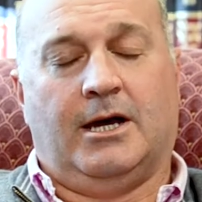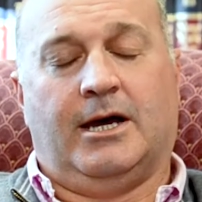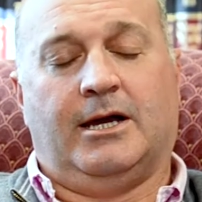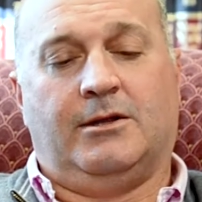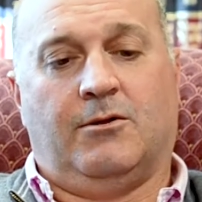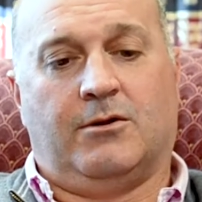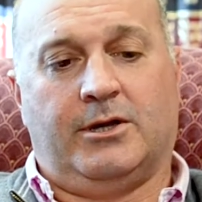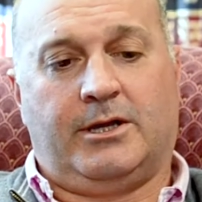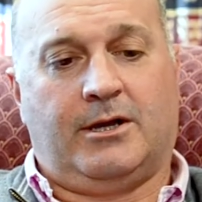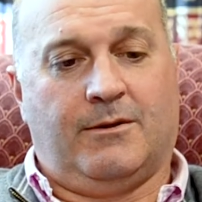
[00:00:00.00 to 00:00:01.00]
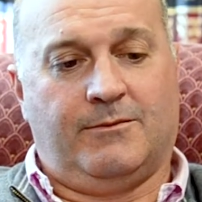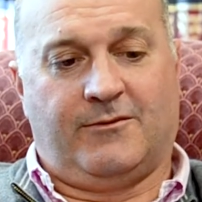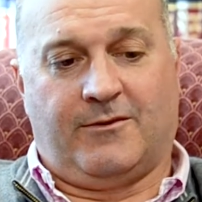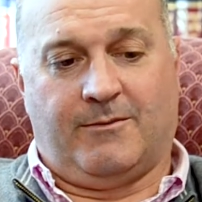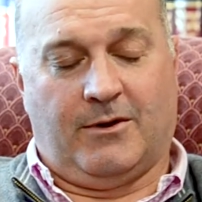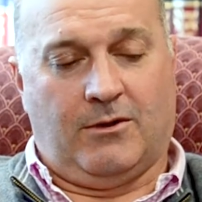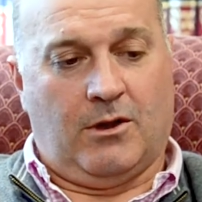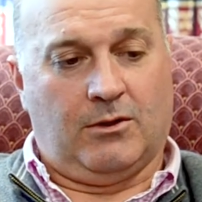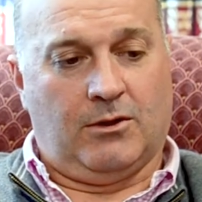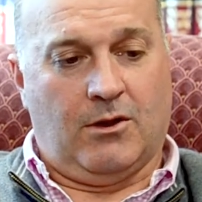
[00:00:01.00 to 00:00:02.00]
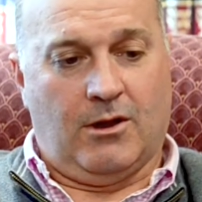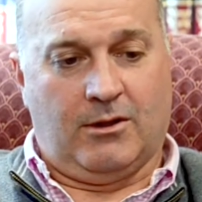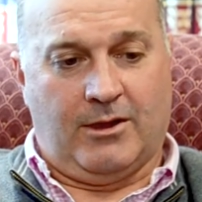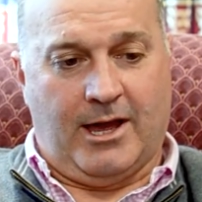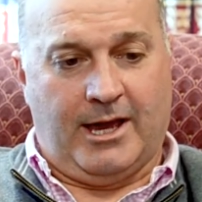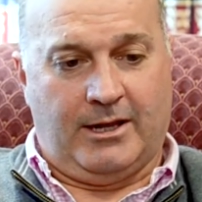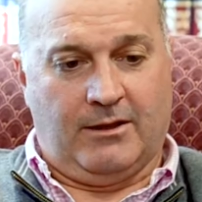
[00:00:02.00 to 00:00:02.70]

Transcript: Nora comes from a long line